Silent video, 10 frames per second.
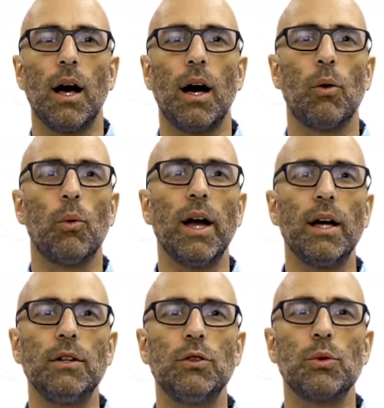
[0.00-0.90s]
A way
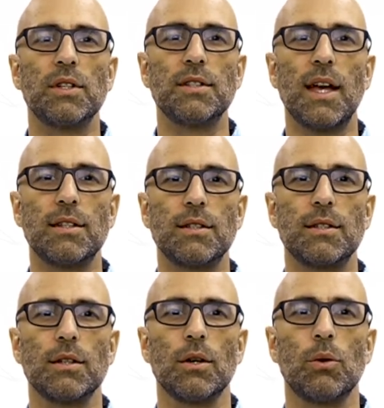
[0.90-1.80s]
to assess
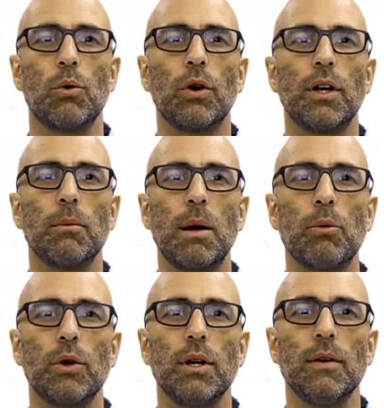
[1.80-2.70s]
working memory